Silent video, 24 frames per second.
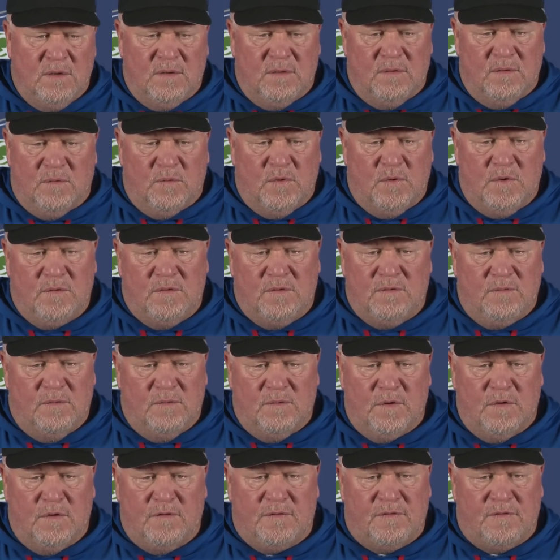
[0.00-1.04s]

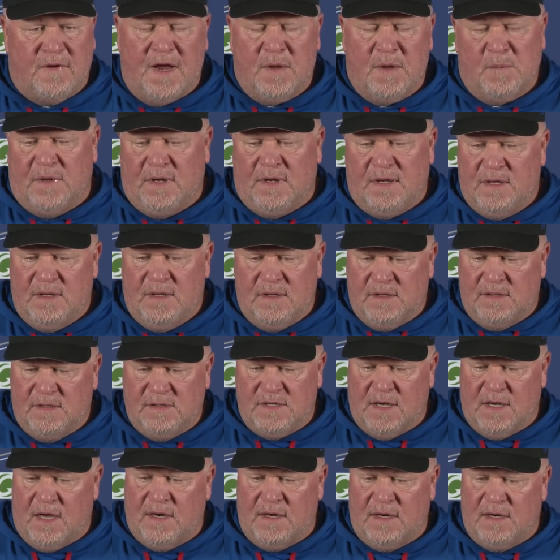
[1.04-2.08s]
we're family,
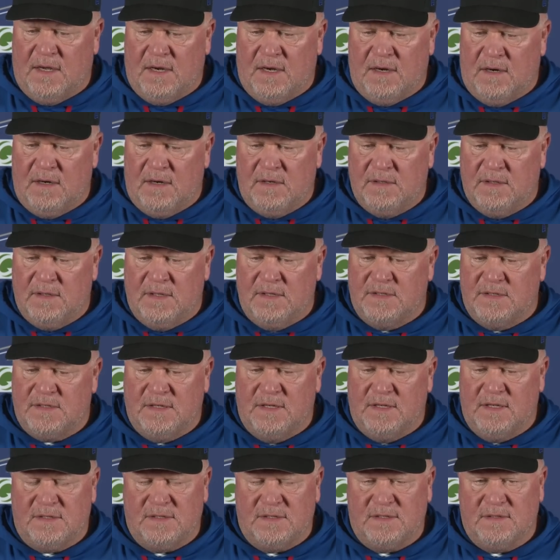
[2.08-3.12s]
John and I are.
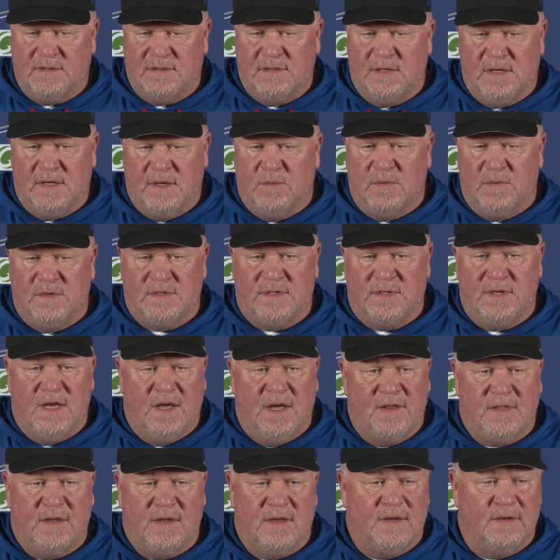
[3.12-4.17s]
It was
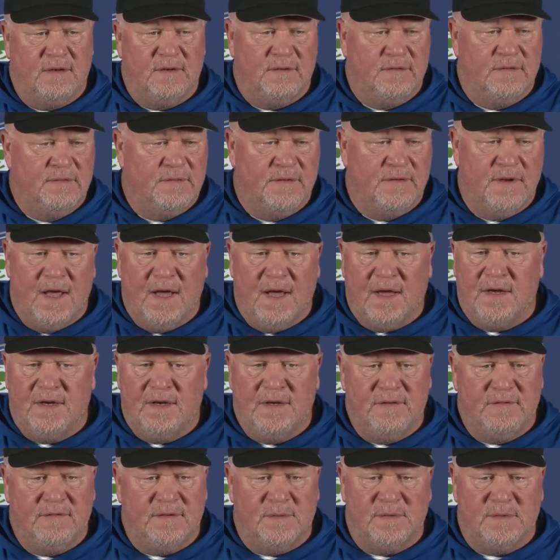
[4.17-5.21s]
nothing
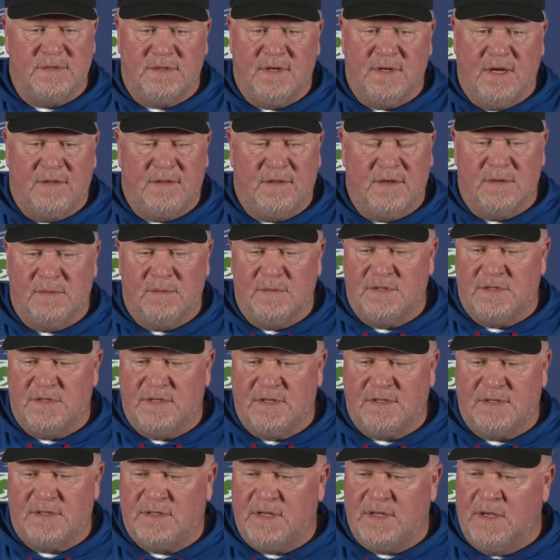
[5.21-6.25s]
negative. It was nothing. It was
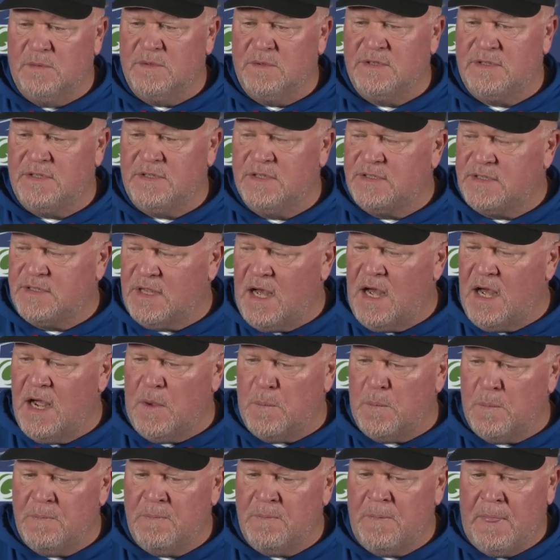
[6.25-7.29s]
just
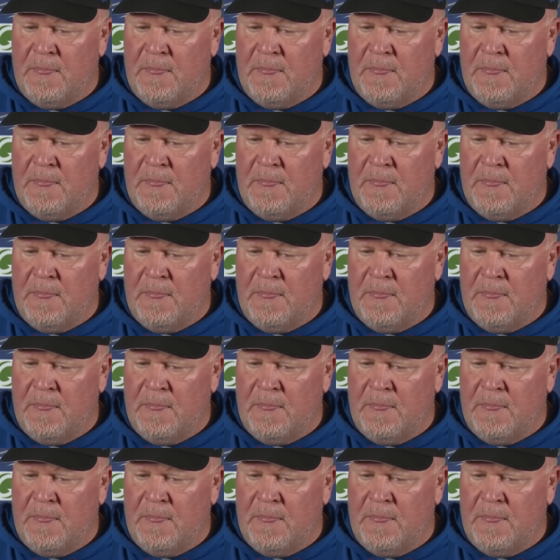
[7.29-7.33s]
time.